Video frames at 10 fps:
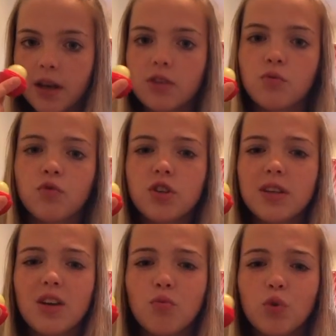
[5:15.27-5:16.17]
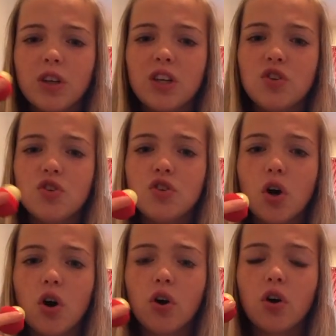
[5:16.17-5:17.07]
it's just like really
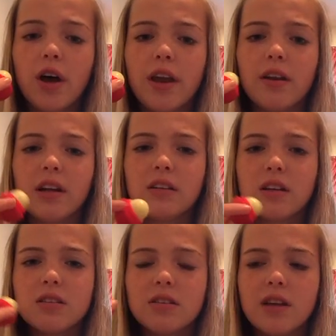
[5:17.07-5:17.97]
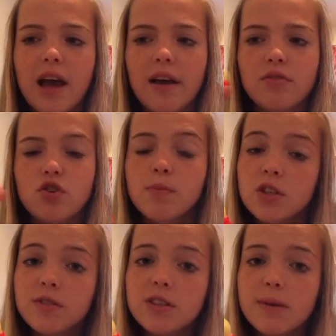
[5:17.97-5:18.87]
dull and like doesn't have too
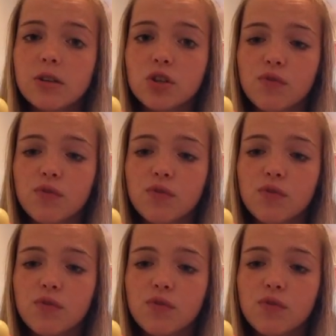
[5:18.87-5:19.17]
much of a smell.